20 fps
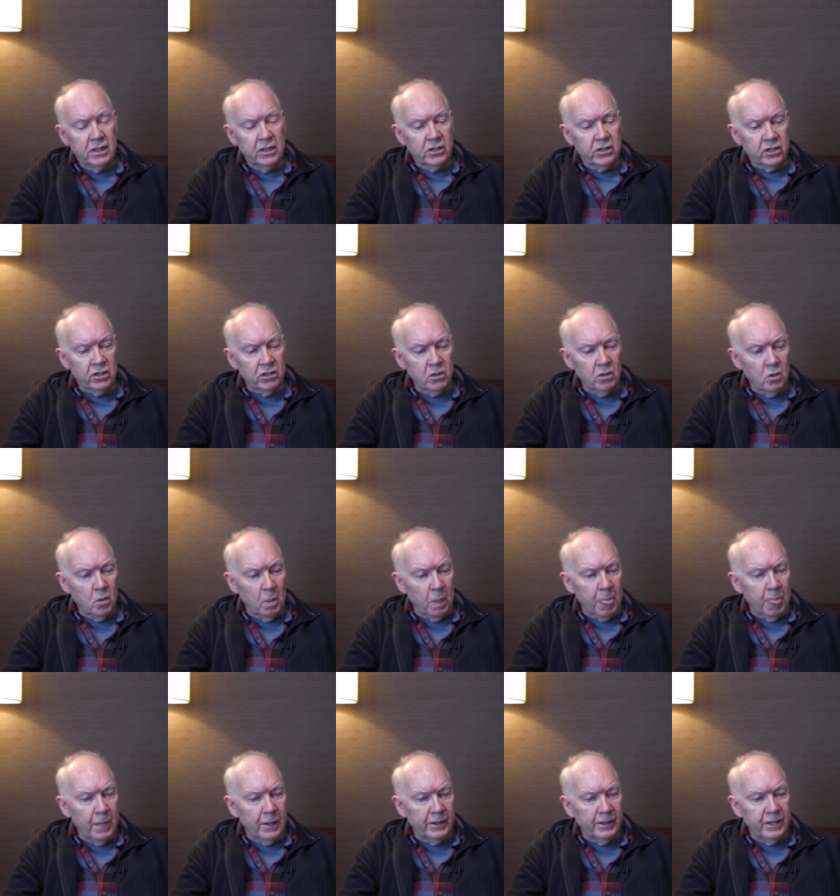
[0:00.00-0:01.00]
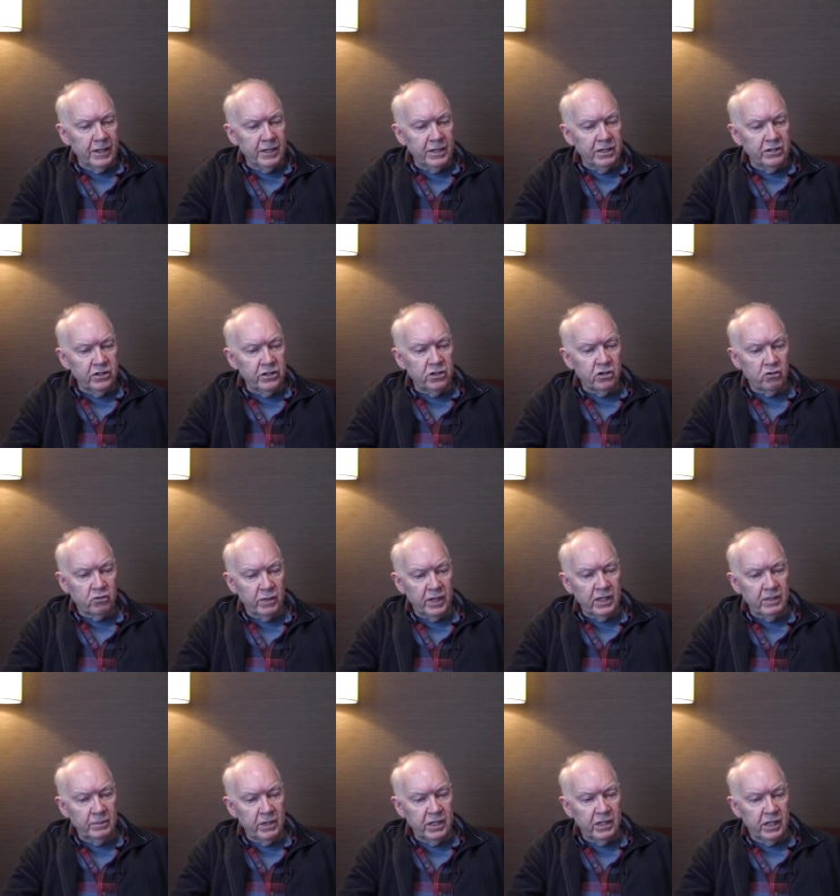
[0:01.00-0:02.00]
So it is
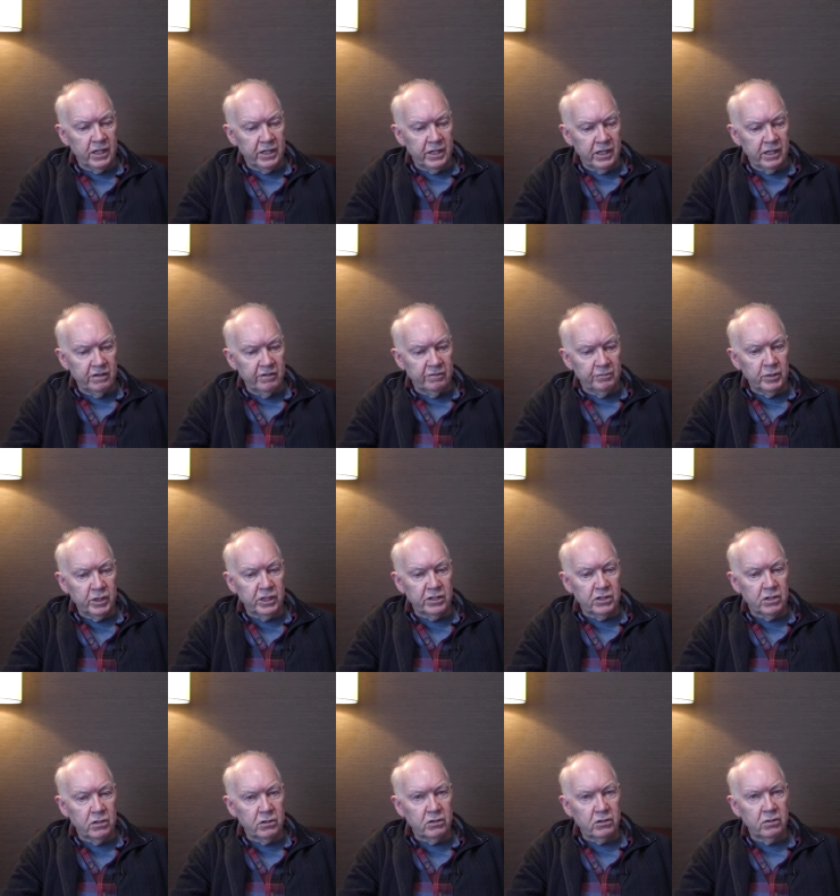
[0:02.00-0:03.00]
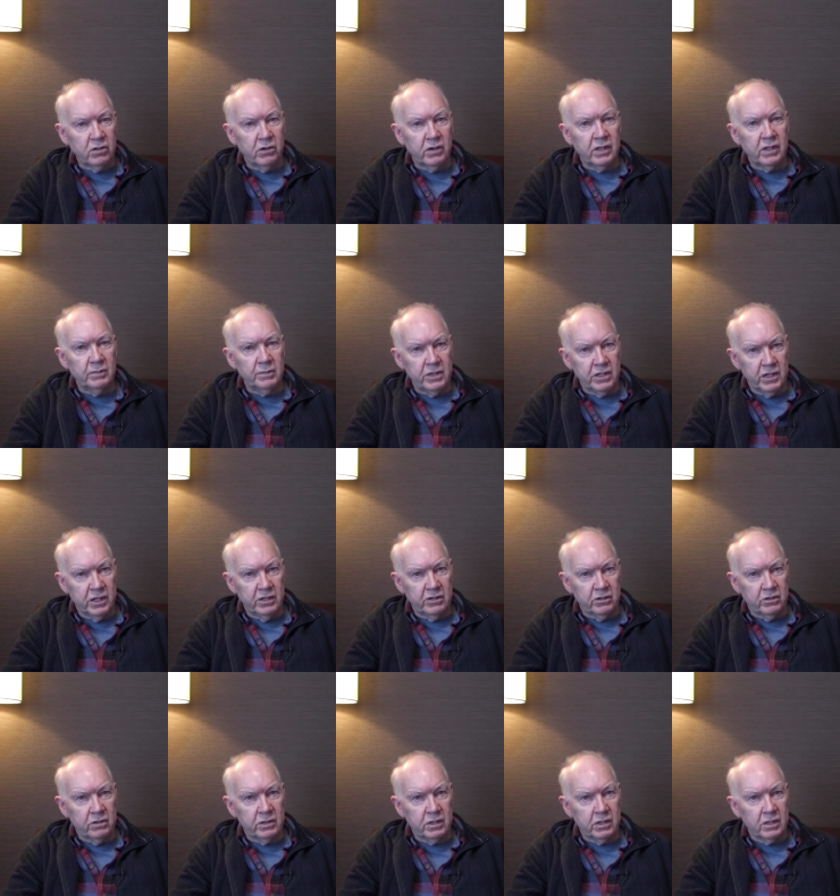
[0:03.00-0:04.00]
incredibly naive, but it's also incredibly
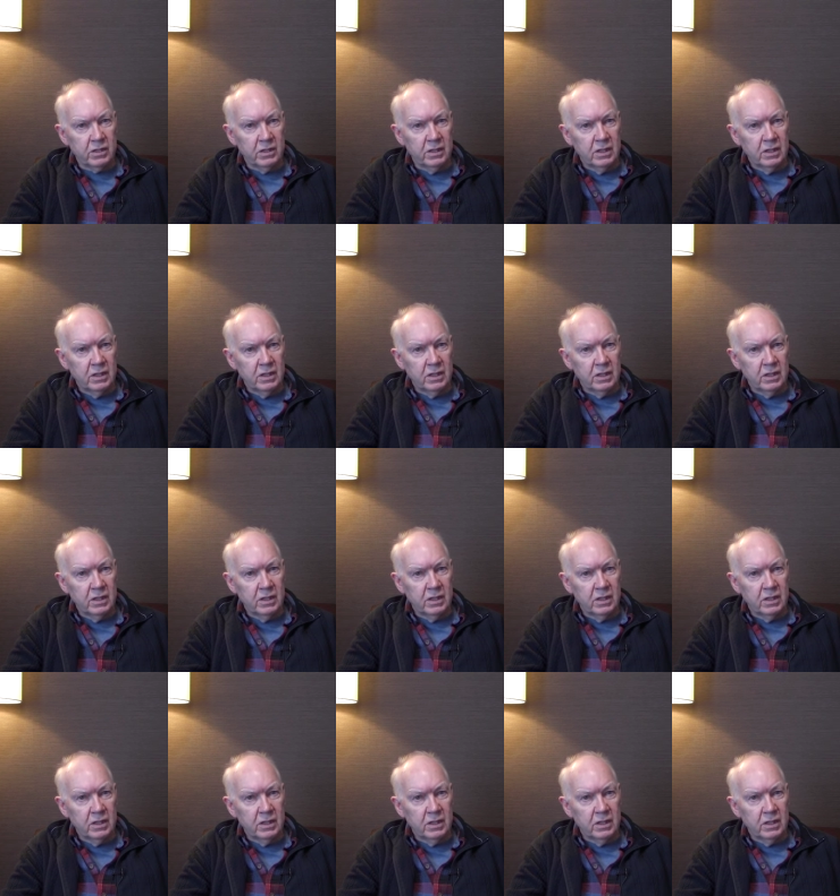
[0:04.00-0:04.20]
dangerous.